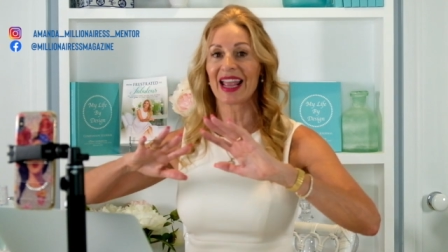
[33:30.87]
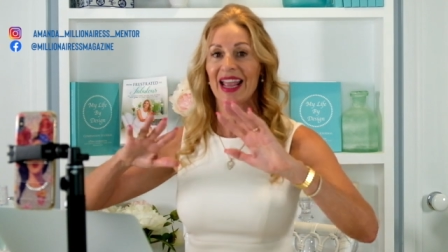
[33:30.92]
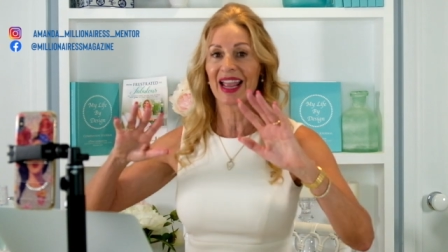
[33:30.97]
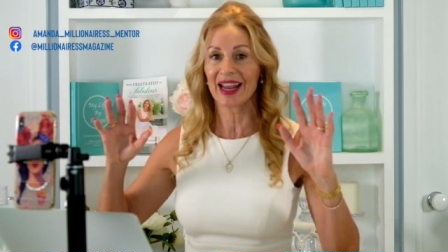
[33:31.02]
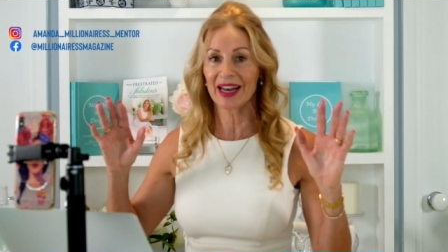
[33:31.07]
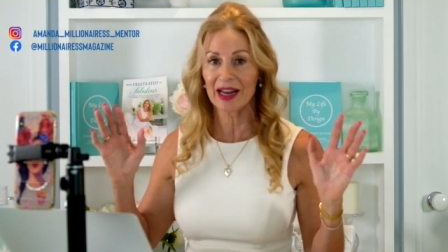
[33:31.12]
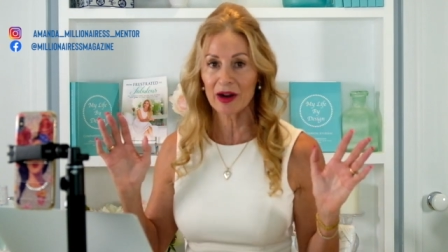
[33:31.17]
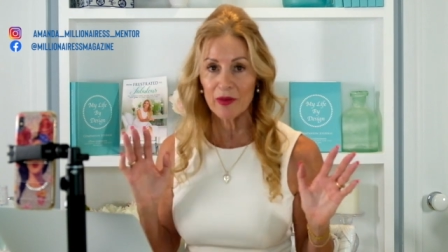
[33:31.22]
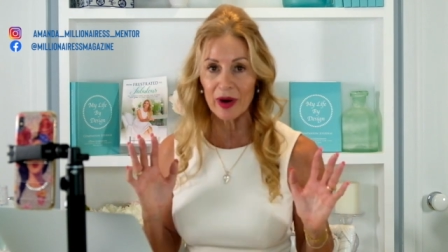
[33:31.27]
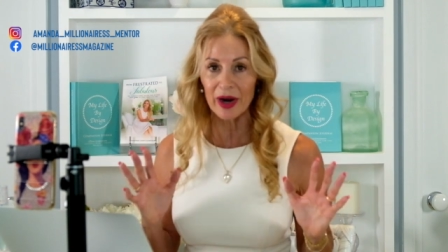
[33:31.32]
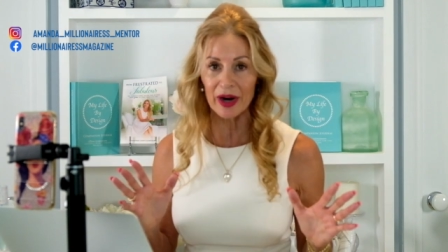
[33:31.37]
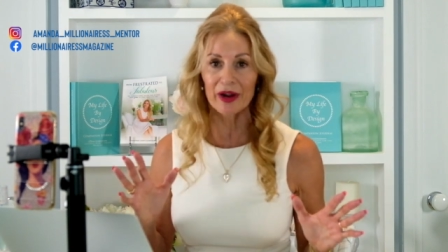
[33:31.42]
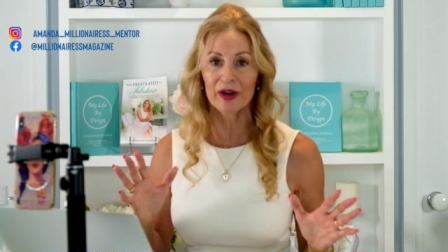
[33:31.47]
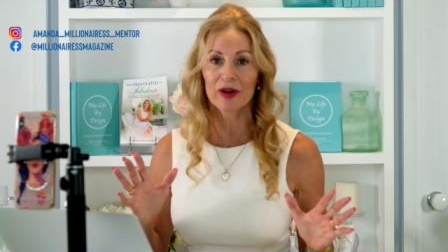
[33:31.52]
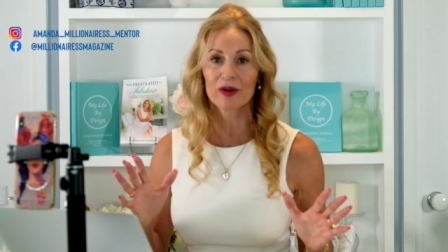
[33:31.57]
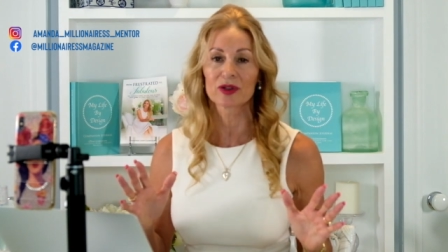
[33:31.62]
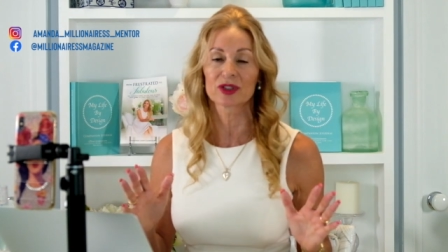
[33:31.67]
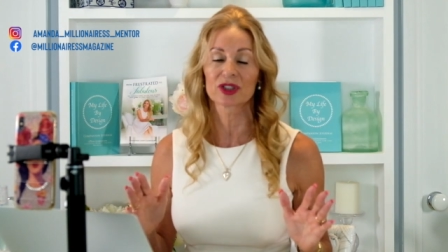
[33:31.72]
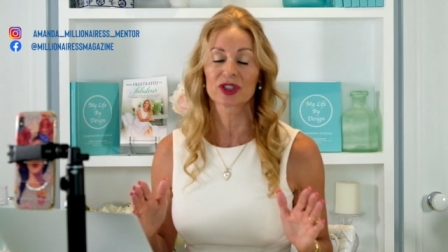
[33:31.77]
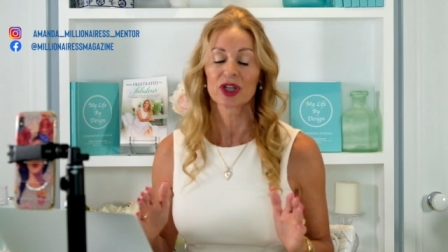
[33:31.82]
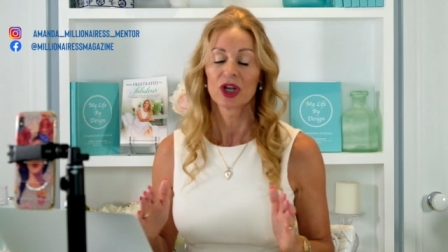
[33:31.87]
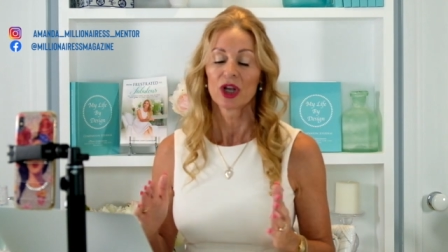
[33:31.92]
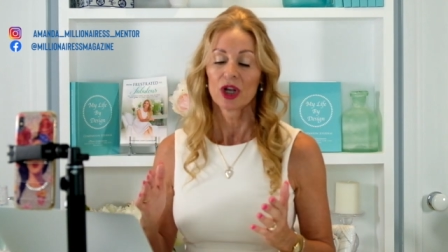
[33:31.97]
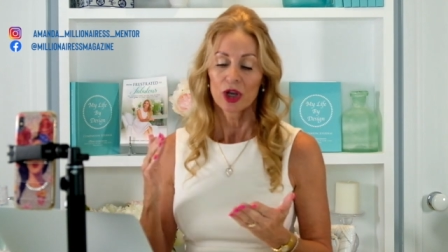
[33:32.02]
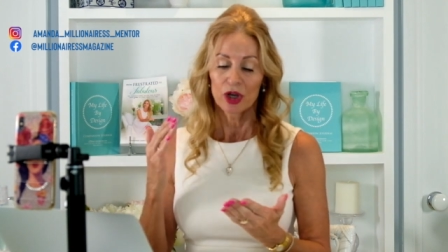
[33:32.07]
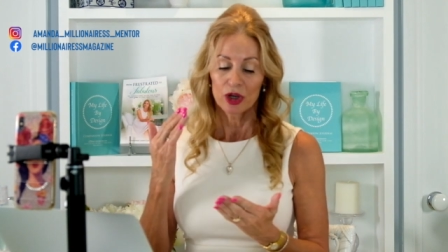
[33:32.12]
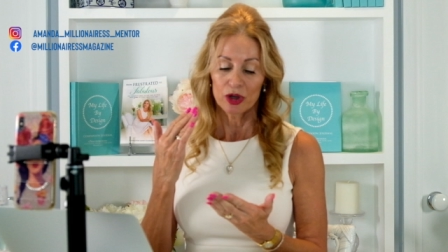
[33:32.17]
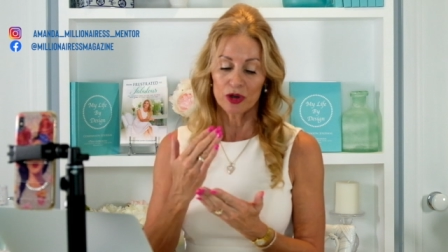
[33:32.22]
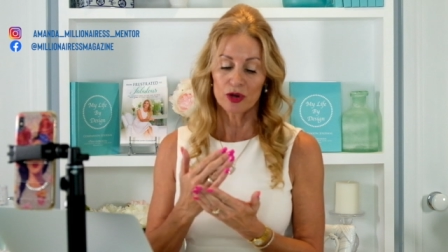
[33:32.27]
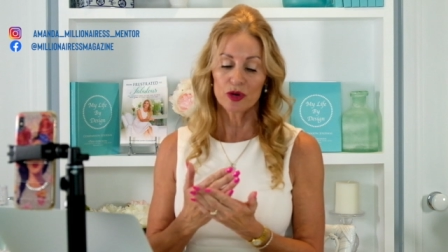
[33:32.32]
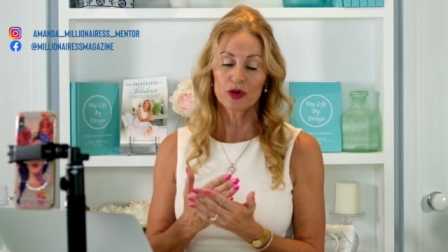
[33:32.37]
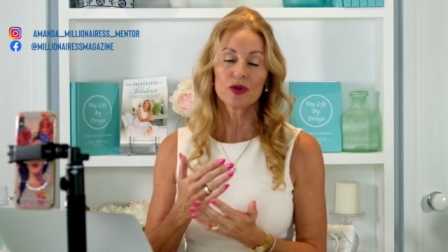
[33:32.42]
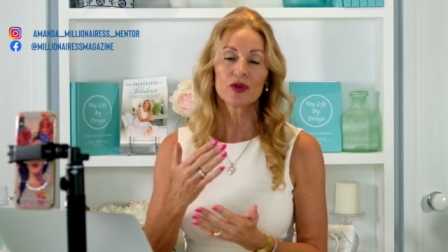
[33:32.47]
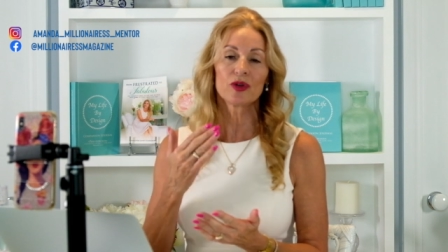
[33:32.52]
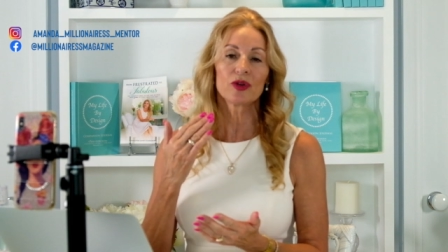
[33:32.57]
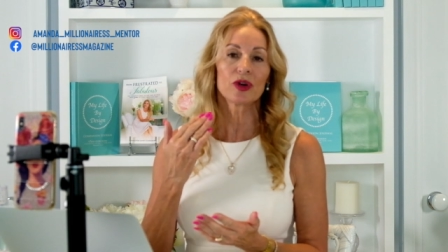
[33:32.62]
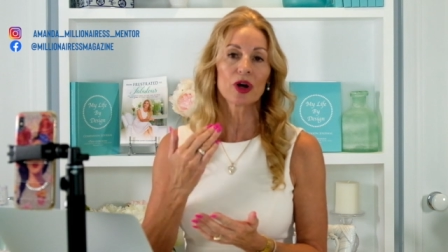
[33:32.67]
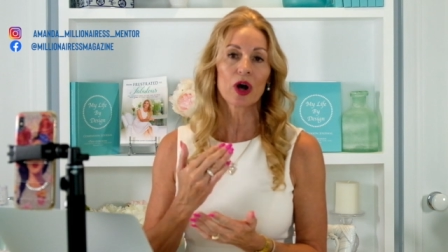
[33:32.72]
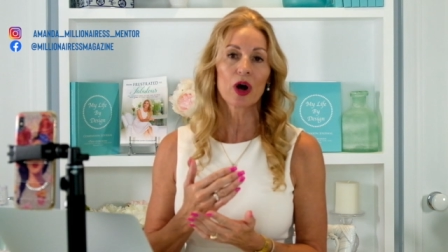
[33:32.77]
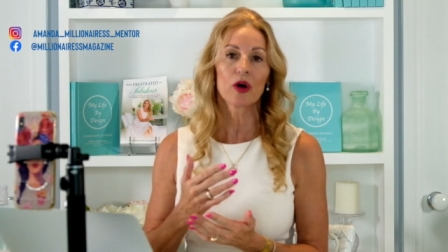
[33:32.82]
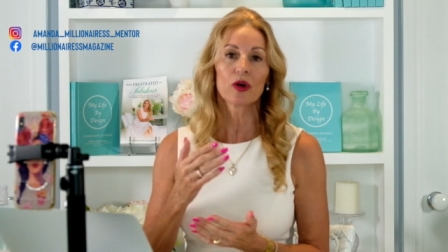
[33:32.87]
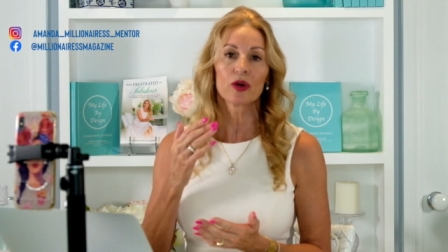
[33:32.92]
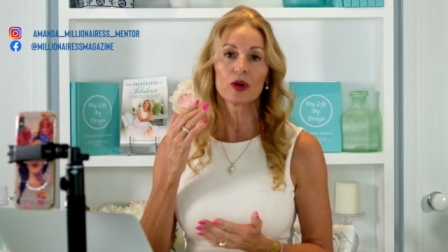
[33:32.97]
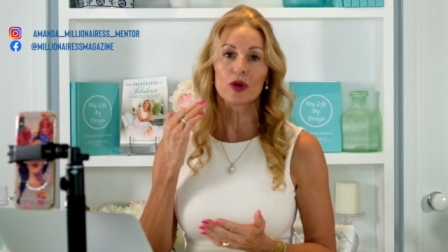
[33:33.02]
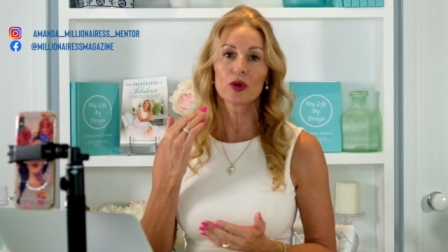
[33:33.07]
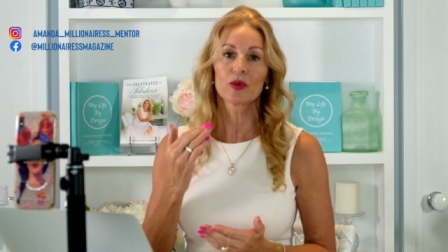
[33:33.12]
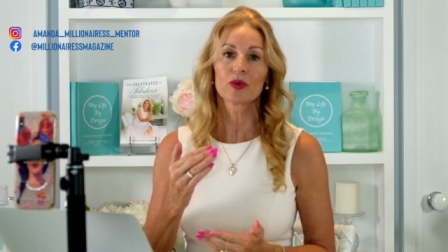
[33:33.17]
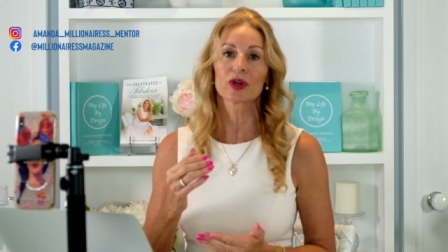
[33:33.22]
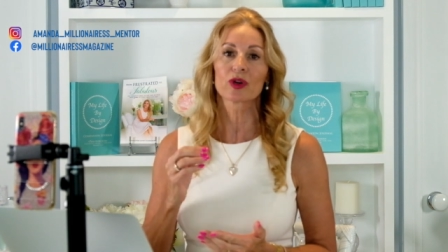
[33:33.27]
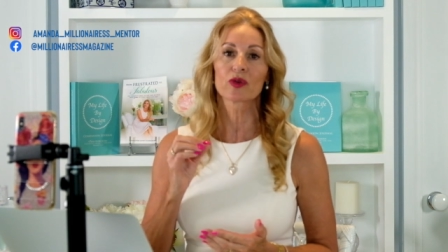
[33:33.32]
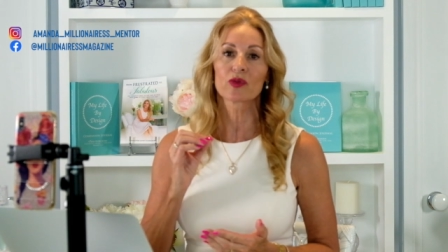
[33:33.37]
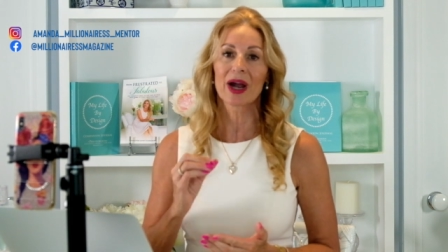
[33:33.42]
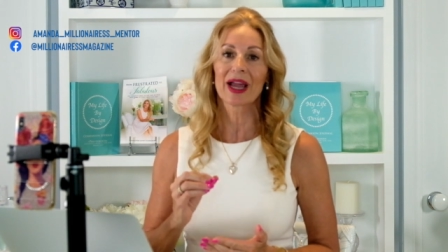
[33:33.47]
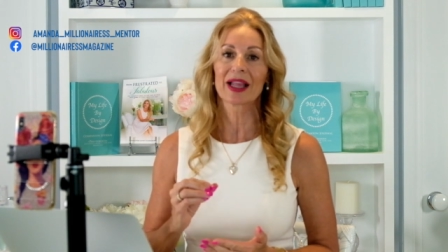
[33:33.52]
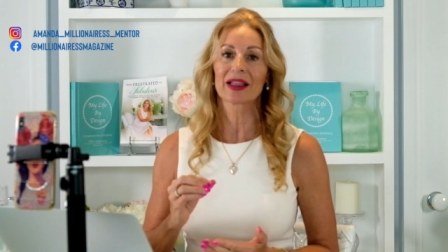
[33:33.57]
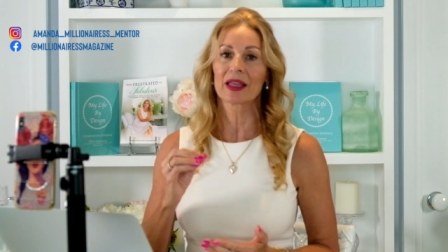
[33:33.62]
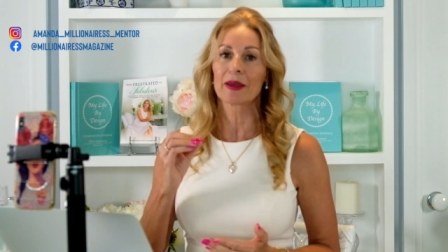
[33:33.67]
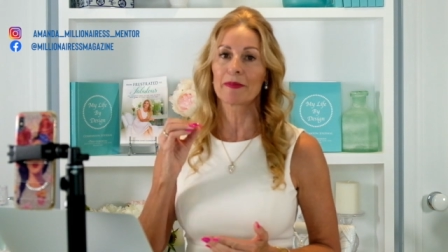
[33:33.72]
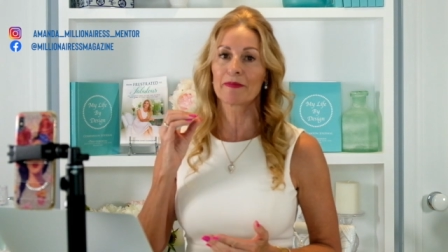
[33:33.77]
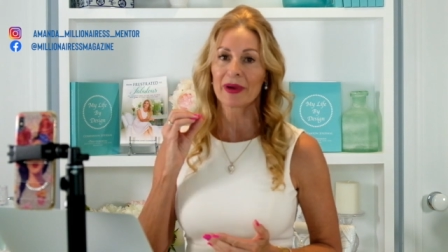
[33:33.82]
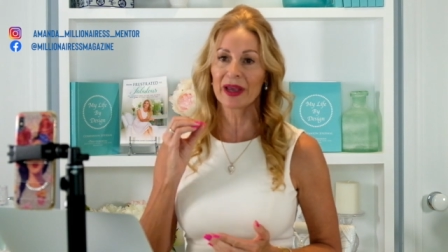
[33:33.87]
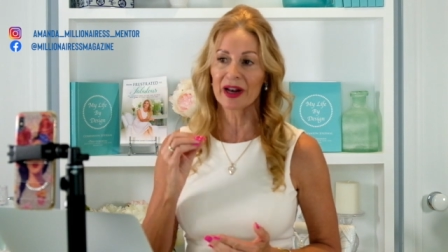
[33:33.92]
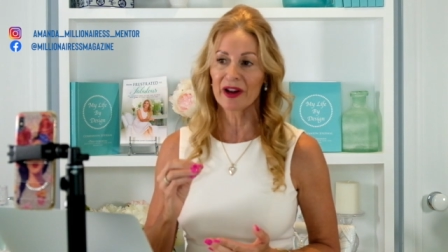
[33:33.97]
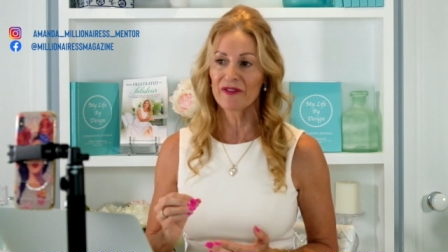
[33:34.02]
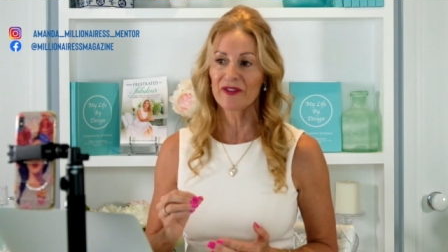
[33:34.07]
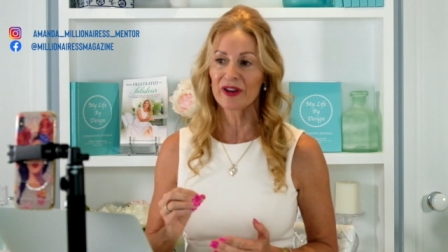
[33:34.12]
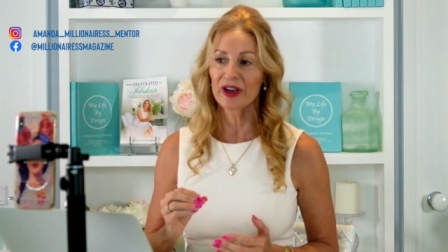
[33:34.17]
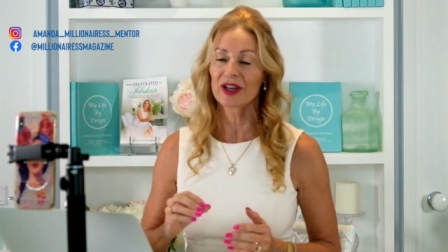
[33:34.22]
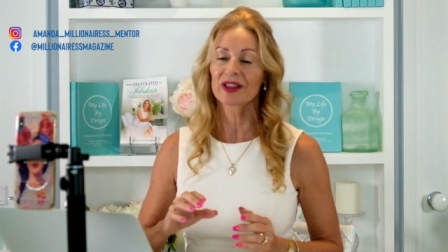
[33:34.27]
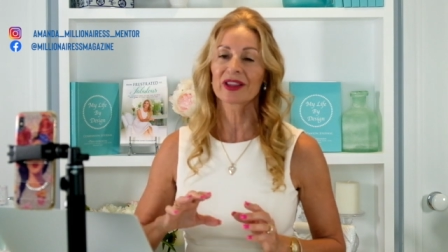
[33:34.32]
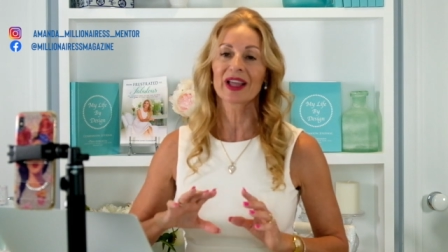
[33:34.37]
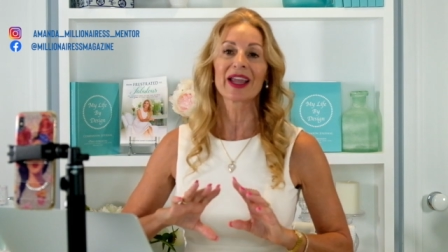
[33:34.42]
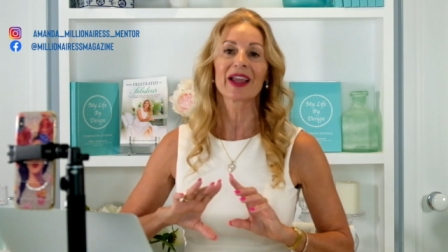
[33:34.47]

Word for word: anyone else you know who would greatly benefit,